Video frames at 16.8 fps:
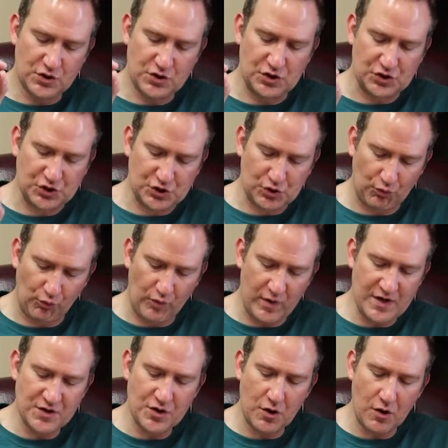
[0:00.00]
to
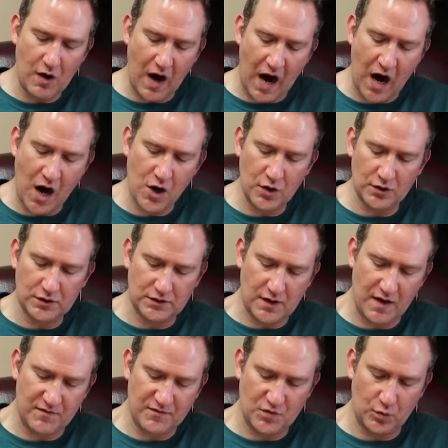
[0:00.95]
surrender our
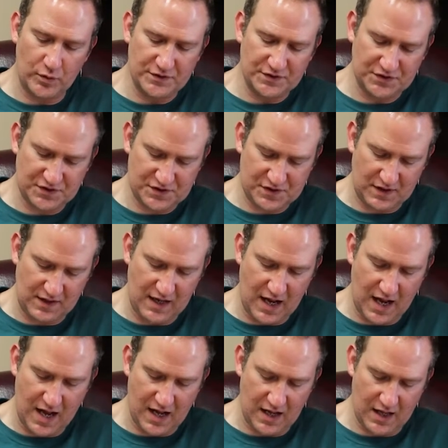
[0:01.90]
loved ones to
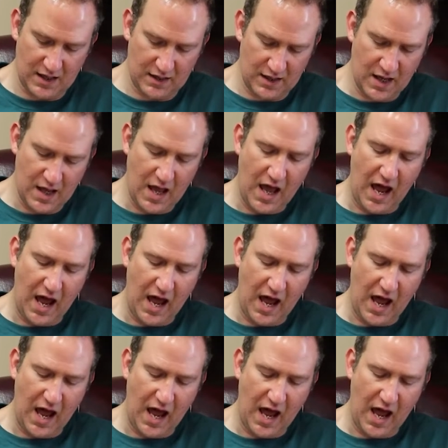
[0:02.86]
God,